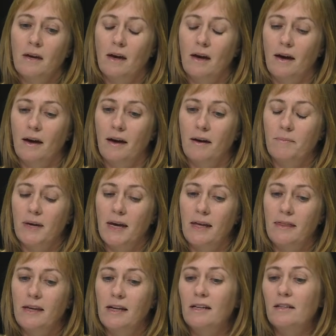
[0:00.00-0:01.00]
And
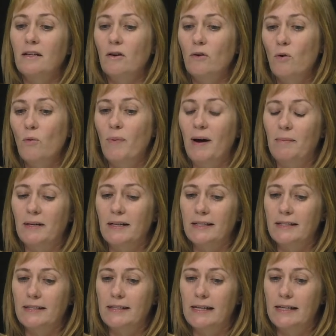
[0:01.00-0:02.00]
then in the core
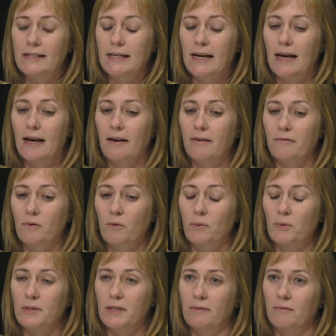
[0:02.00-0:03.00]
public sector, of
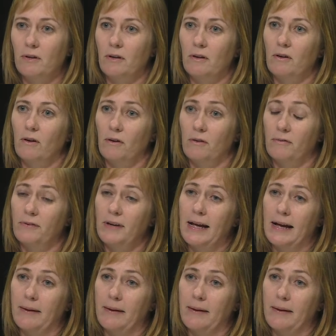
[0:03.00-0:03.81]
course, they've got a lot of